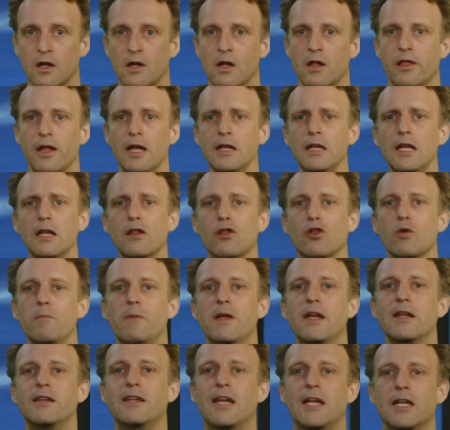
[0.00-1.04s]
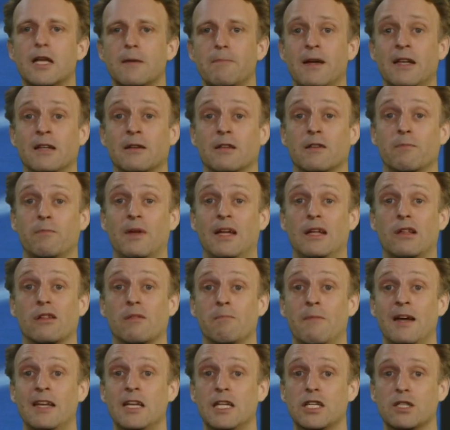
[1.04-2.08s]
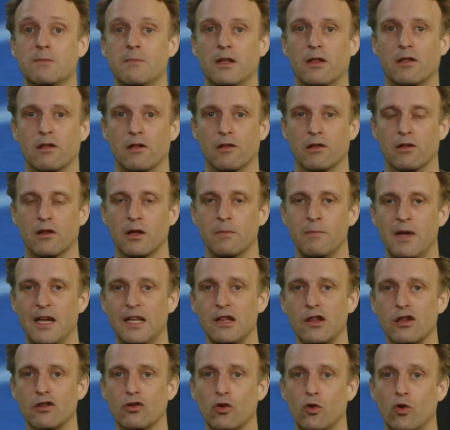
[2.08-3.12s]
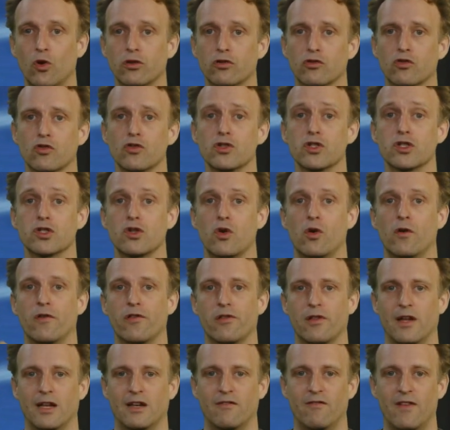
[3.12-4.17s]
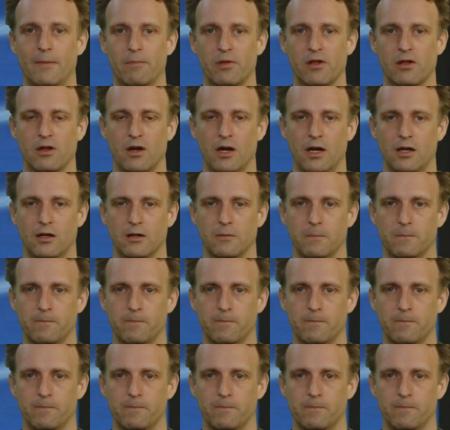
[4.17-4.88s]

there needs to be a database management system installed to serve that website.